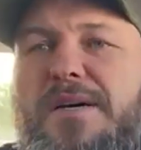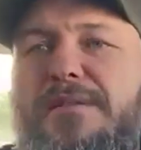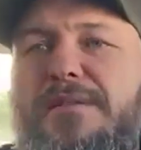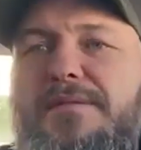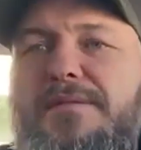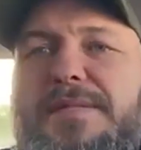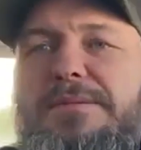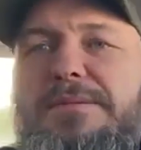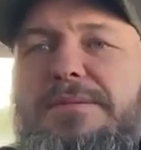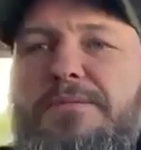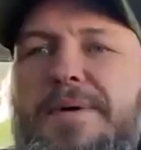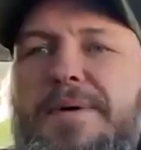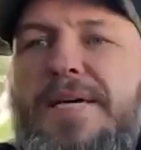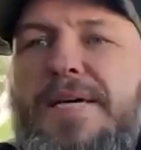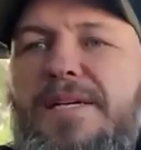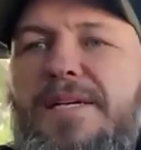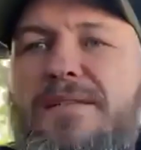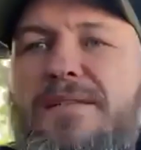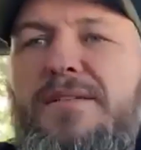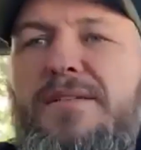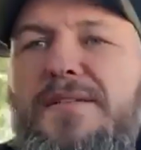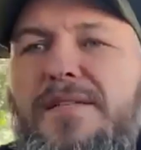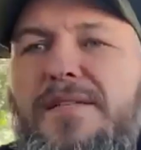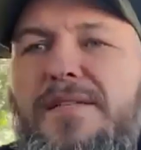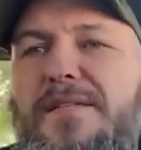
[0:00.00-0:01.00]
MMA
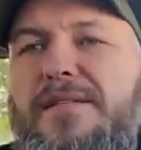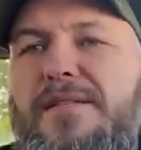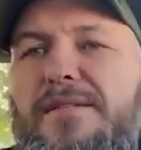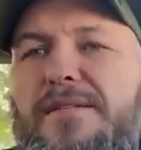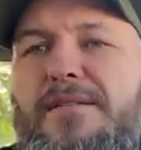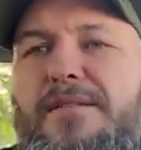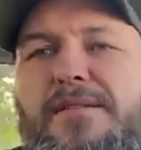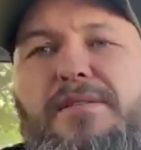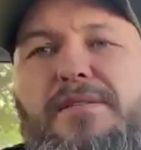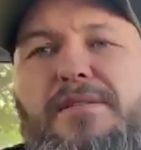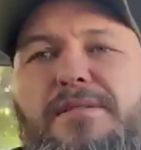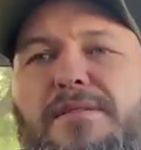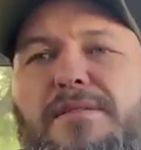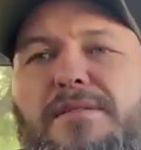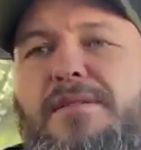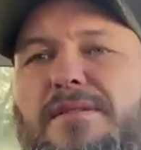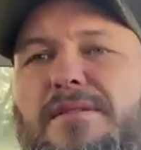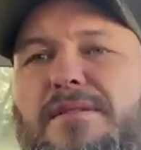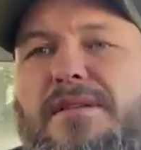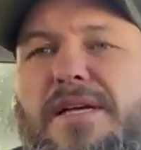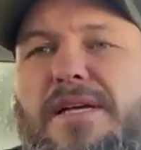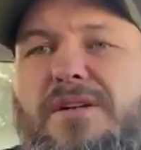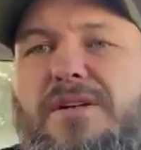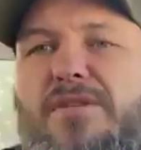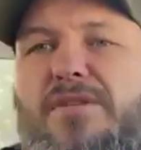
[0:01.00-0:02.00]
and
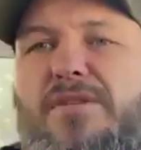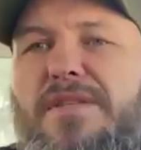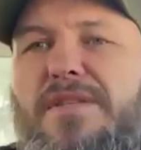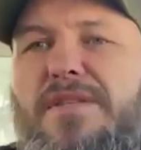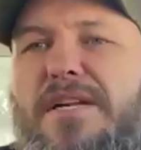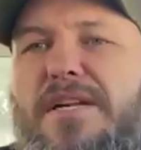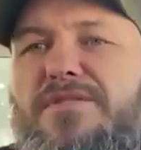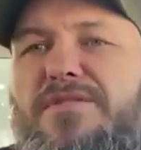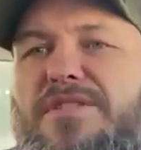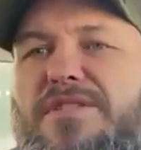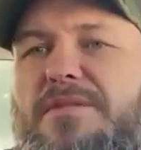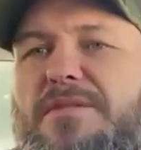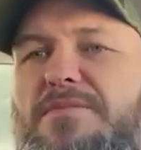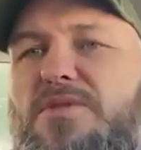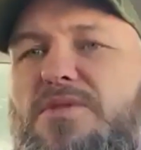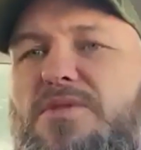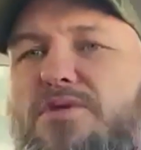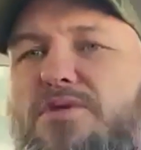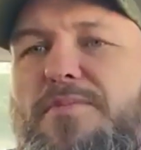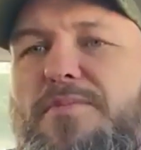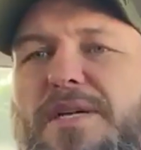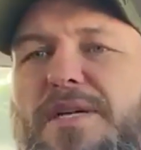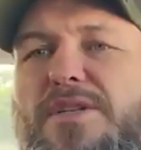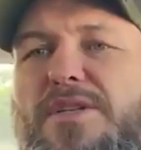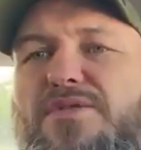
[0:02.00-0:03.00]
they don't seem
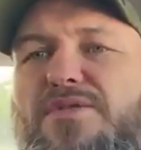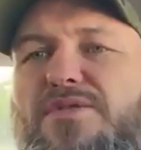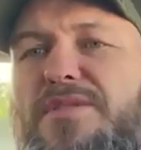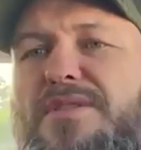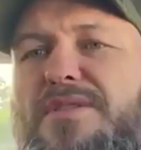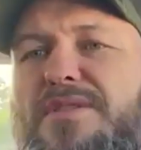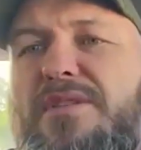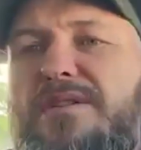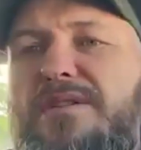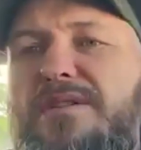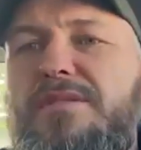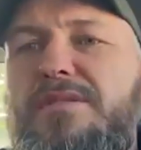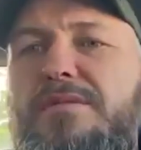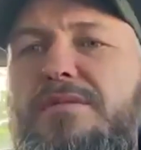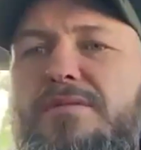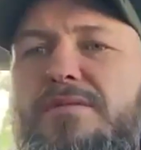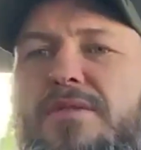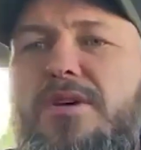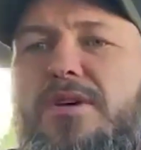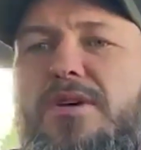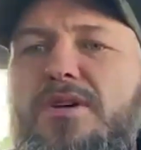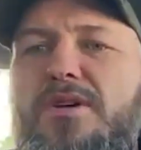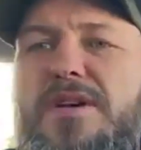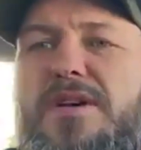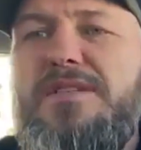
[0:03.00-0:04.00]
super interested.
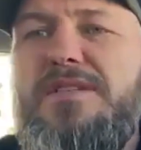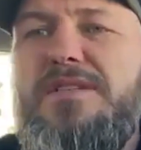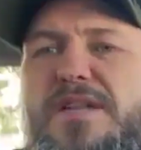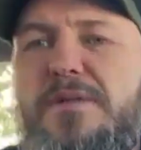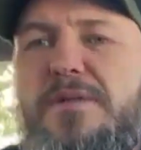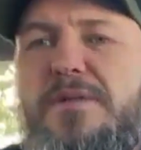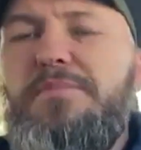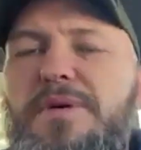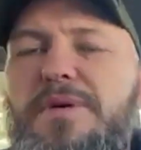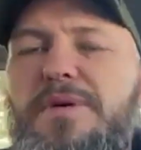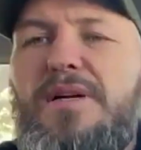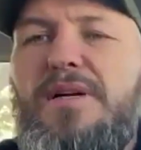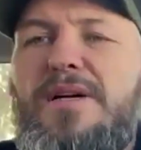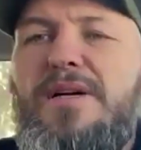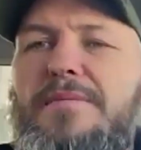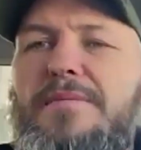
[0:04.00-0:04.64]
Not Isaac, but